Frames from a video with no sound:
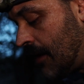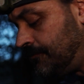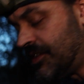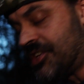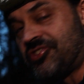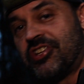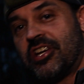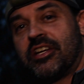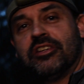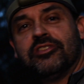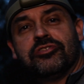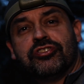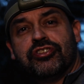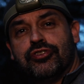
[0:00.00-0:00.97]
That chicken
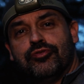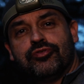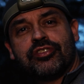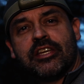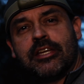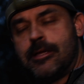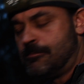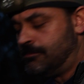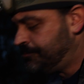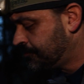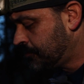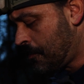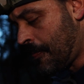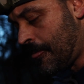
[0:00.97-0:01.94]
is juicy,
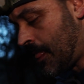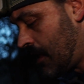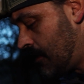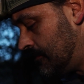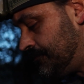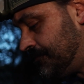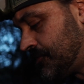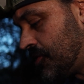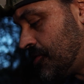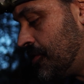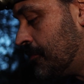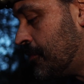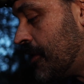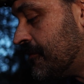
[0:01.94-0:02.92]

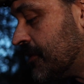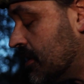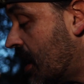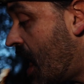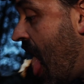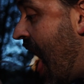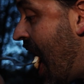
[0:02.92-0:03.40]
cooked perfectly.